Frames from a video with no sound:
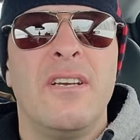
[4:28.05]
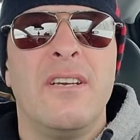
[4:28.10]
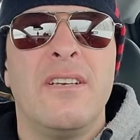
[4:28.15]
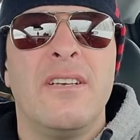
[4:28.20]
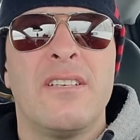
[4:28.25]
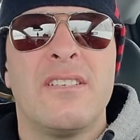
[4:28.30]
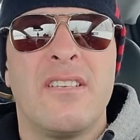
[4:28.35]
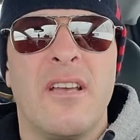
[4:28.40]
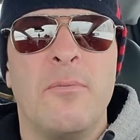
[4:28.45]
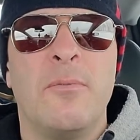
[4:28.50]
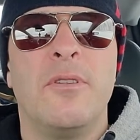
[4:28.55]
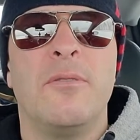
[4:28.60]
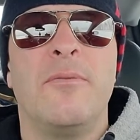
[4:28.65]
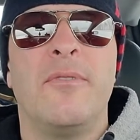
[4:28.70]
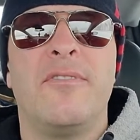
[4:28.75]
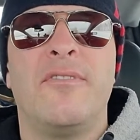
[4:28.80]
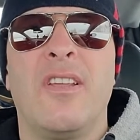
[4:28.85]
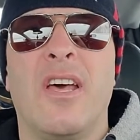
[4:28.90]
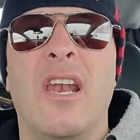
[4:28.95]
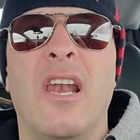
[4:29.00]
Some of them
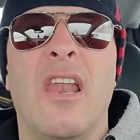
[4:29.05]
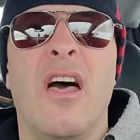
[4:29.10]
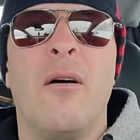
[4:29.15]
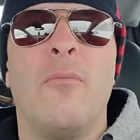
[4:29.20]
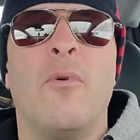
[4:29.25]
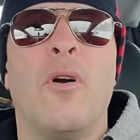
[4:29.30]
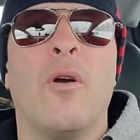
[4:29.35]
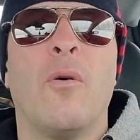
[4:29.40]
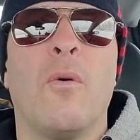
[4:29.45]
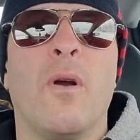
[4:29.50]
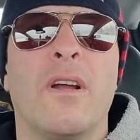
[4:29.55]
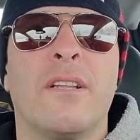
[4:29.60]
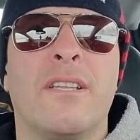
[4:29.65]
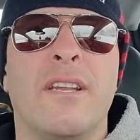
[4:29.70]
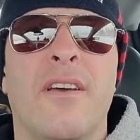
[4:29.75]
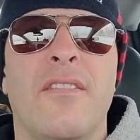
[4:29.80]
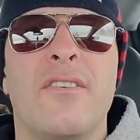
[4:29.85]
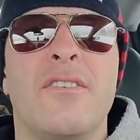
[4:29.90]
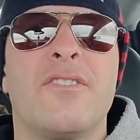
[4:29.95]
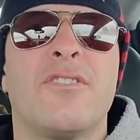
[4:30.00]
have done a lot more work
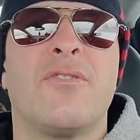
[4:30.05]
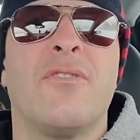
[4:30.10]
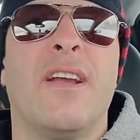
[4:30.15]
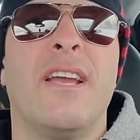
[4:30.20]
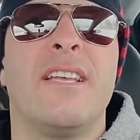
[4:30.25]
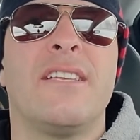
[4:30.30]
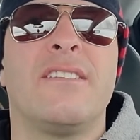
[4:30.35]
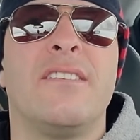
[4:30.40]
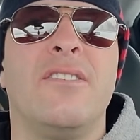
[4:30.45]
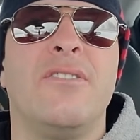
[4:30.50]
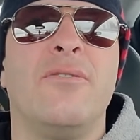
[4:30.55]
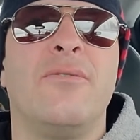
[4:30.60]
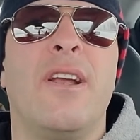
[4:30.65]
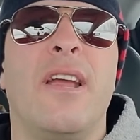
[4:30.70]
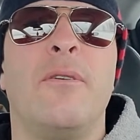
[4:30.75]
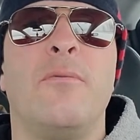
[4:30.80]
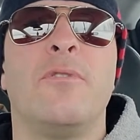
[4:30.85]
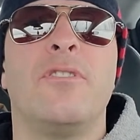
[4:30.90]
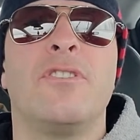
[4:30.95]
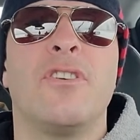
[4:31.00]
than others. Gray as a New
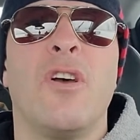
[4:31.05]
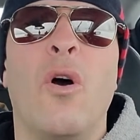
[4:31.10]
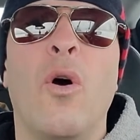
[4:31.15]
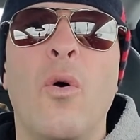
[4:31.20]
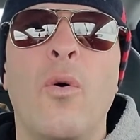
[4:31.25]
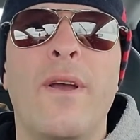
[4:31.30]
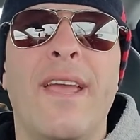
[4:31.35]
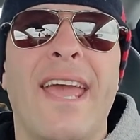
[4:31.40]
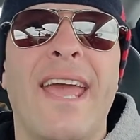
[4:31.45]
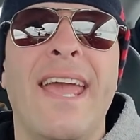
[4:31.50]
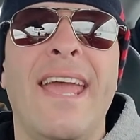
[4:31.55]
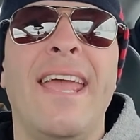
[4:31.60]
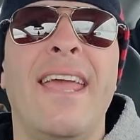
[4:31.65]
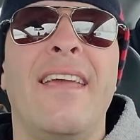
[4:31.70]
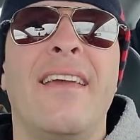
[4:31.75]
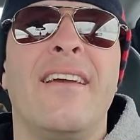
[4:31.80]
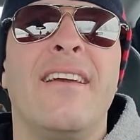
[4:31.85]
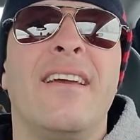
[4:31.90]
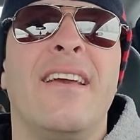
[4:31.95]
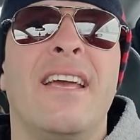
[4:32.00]
Red was okay
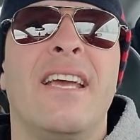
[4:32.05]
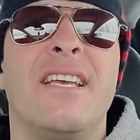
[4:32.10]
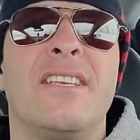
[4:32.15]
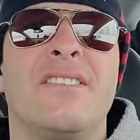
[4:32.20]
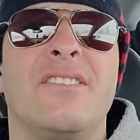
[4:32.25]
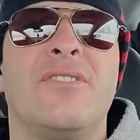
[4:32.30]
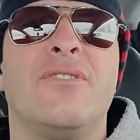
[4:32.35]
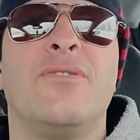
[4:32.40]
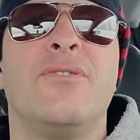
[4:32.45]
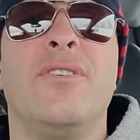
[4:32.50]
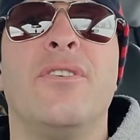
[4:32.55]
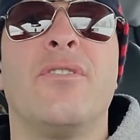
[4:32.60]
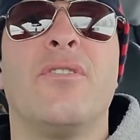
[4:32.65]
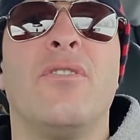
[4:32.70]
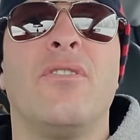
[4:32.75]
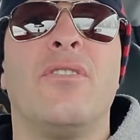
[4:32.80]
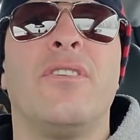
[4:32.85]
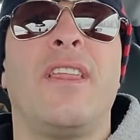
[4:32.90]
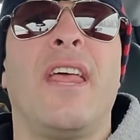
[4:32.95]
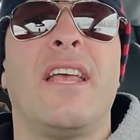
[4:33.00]
as a
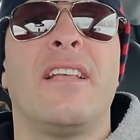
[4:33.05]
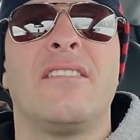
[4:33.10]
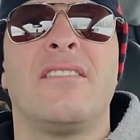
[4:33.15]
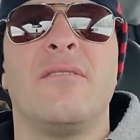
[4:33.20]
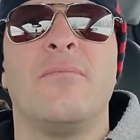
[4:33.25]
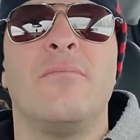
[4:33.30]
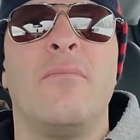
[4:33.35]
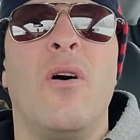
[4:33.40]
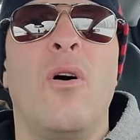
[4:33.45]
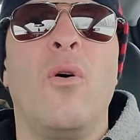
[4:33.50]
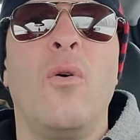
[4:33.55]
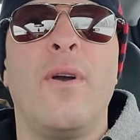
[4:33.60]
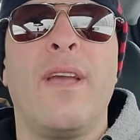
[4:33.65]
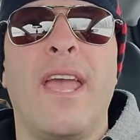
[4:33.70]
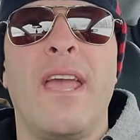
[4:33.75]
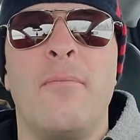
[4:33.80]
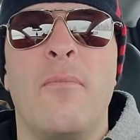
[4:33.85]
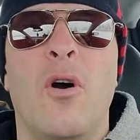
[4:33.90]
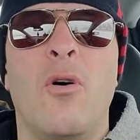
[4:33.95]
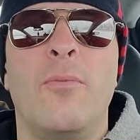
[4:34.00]
two-year-old, had some
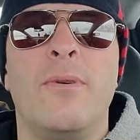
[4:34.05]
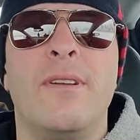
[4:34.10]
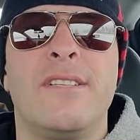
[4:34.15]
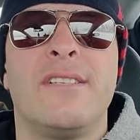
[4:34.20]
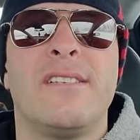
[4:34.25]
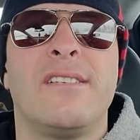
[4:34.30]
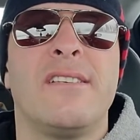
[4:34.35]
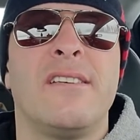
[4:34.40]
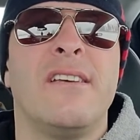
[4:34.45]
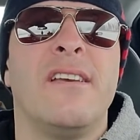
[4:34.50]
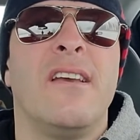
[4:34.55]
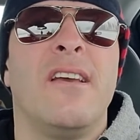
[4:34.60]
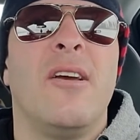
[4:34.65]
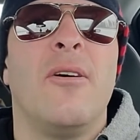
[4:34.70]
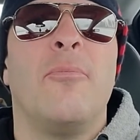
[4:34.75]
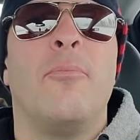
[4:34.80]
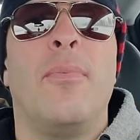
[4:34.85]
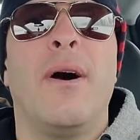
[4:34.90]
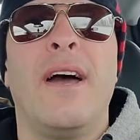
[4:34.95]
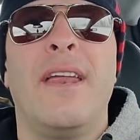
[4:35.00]
okay moments,
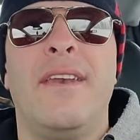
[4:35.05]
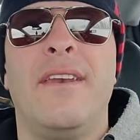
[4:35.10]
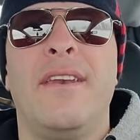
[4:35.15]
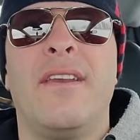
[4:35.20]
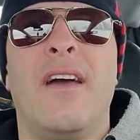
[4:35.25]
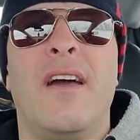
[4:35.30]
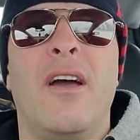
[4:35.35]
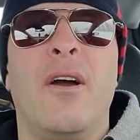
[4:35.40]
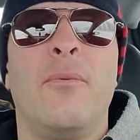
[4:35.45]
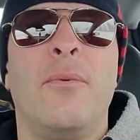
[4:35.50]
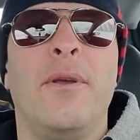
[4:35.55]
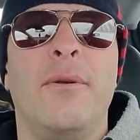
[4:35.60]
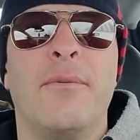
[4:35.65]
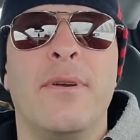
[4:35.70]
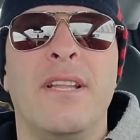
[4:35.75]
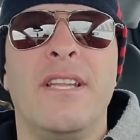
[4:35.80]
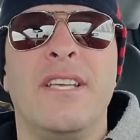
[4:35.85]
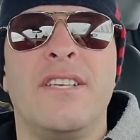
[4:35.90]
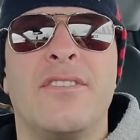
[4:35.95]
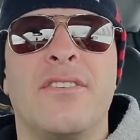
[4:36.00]
but we
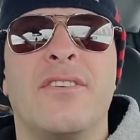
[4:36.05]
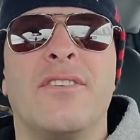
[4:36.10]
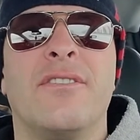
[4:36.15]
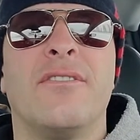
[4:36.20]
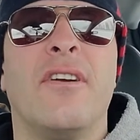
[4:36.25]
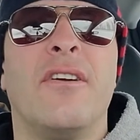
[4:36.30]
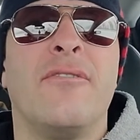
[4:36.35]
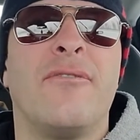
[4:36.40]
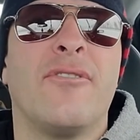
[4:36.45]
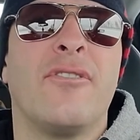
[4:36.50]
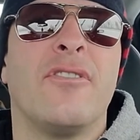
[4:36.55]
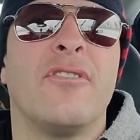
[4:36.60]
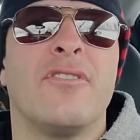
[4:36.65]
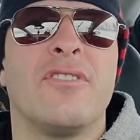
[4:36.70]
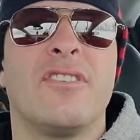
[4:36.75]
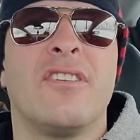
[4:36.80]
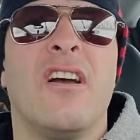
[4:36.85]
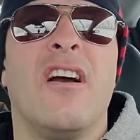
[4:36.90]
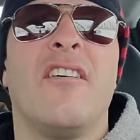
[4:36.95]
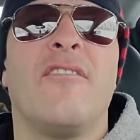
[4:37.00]
really turned her out for her
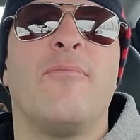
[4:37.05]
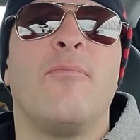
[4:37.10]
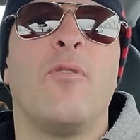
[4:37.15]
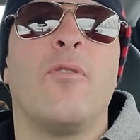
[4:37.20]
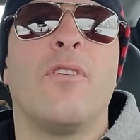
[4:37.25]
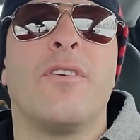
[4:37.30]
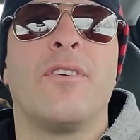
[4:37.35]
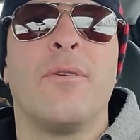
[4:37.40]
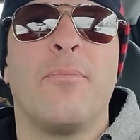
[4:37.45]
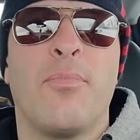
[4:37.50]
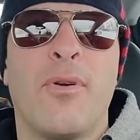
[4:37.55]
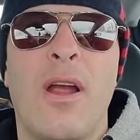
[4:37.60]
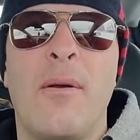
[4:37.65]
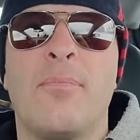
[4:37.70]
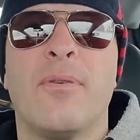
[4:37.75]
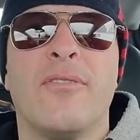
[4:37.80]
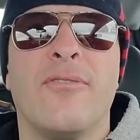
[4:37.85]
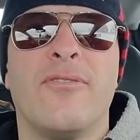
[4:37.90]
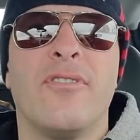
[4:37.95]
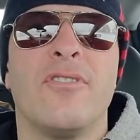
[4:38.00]
sophomore to prep
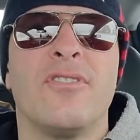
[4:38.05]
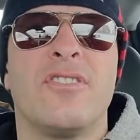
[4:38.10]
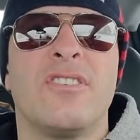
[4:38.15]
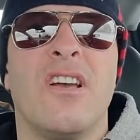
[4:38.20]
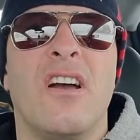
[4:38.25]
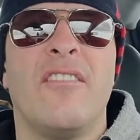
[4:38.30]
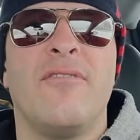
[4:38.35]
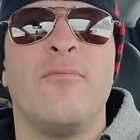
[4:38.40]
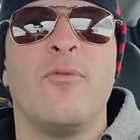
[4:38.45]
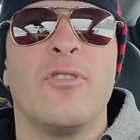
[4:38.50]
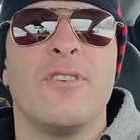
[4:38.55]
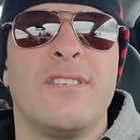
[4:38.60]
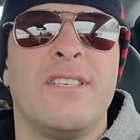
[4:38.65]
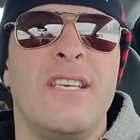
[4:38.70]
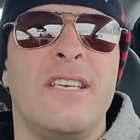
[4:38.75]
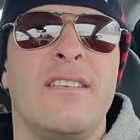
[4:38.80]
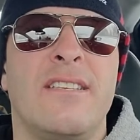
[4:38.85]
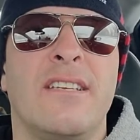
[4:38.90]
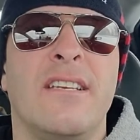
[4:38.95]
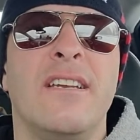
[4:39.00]
her for her sophomore
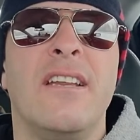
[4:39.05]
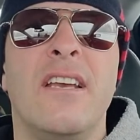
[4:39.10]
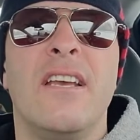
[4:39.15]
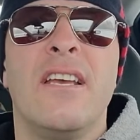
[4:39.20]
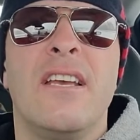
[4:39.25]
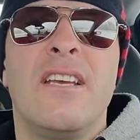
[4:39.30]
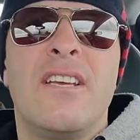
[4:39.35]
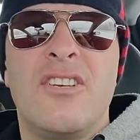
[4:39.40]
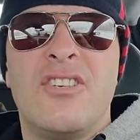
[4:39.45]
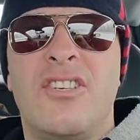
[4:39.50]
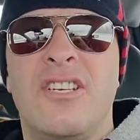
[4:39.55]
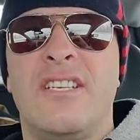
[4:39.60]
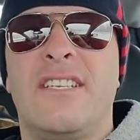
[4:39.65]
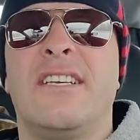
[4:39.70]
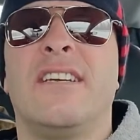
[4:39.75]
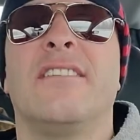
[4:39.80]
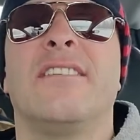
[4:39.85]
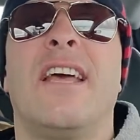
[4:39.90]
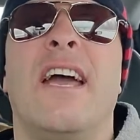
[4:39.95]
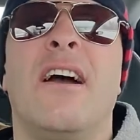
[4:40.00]
season. She's
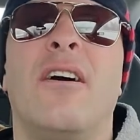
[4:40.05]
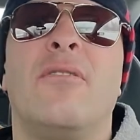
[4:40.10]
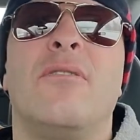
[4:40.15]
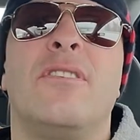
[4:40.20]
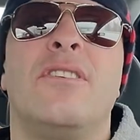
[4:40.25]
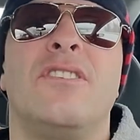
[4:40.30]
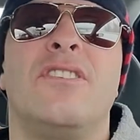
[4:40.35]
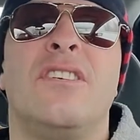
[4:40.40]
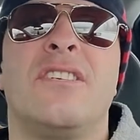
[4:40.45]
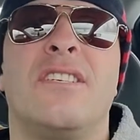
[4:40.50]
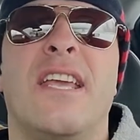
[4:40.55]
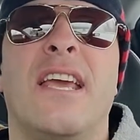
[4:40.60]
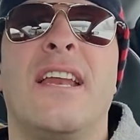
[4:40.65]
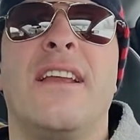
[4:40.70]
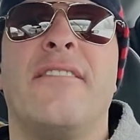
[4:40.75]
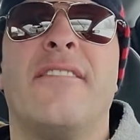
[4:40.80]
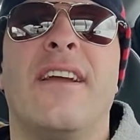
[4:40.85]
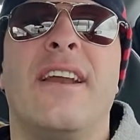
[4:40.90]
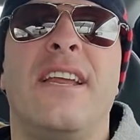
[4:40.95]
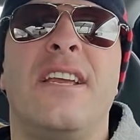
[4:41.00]
here now. She's
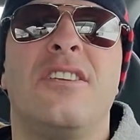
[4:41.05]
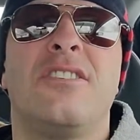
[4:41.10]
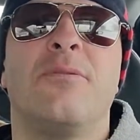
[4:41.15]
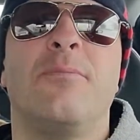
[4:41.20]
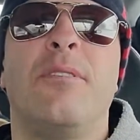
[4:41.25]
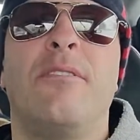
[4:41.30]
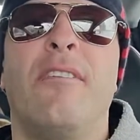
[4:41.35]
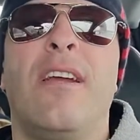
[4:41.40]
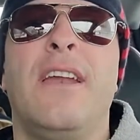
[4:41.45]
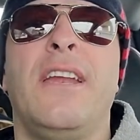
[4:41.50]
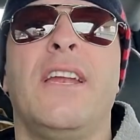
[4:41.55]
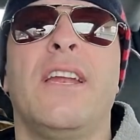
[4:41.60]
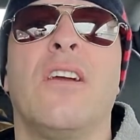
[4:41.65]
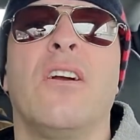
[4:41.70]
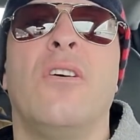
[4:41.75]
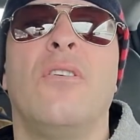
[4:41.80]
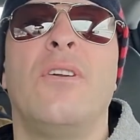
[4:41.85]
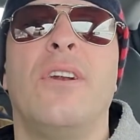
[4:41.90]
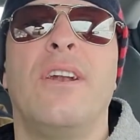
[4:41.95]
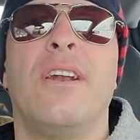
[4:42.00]
getting ready. She'll be ready to
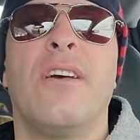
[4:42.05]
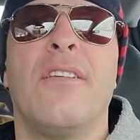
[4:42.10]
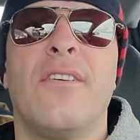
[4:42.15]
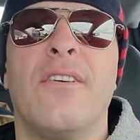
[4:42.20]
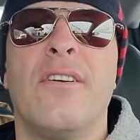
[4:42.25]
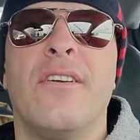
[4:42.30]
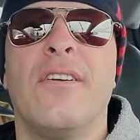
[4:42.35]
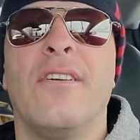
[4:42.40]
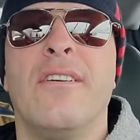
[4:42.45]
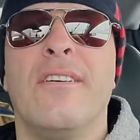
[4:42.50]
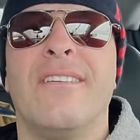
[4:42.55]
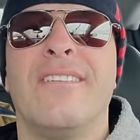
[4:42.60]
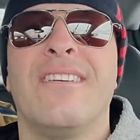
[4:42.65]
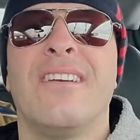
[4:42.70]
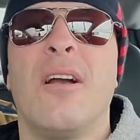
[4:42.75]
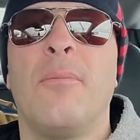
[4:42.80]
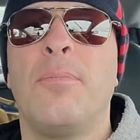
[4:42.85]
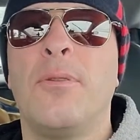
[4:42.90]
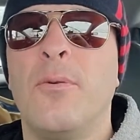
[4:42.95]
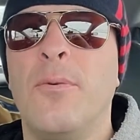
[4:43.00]
go in another
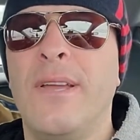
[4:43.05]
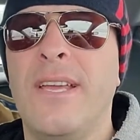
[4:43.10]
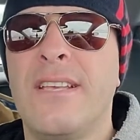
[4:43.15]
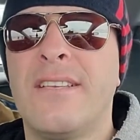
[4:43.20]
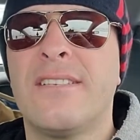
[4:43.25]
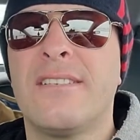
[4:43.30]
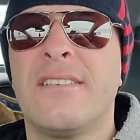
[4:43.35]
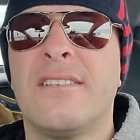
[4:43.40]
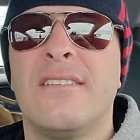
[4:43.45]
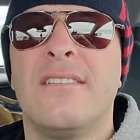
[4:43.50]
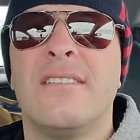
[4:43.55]
couple of weeks,